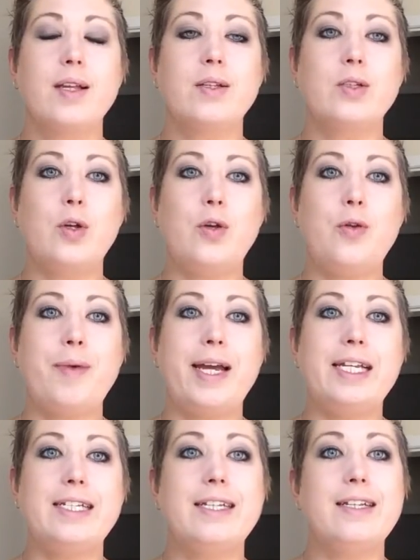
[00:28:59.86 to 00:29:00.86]
So you
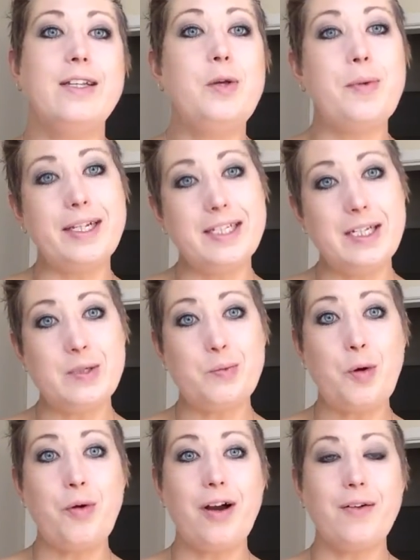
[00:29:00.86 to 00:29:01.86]
might see some
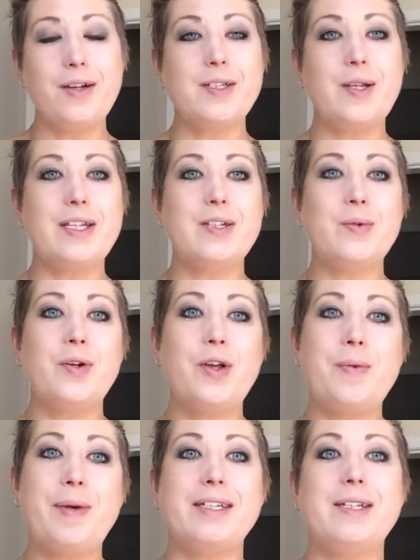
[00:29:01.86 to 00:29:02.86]
more progress on this one, or
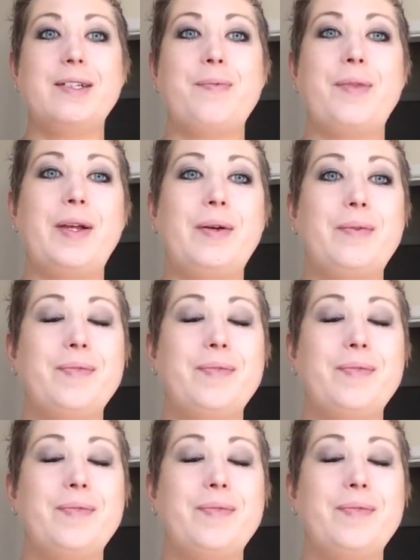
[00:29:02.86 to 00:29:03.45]
you might see something